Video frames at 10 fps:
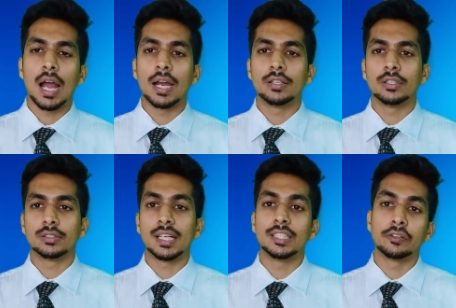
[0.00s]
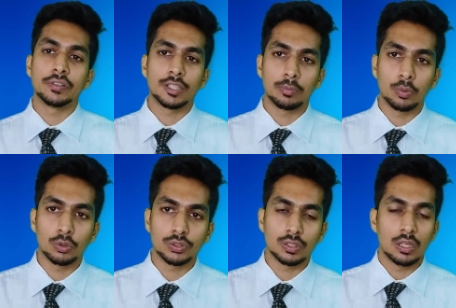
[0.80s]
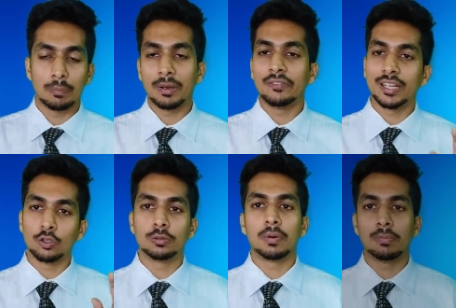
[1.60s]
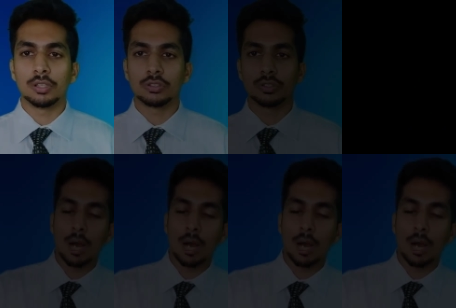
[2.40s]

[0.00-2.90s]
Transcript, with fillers: and scientific reports by very good publishers.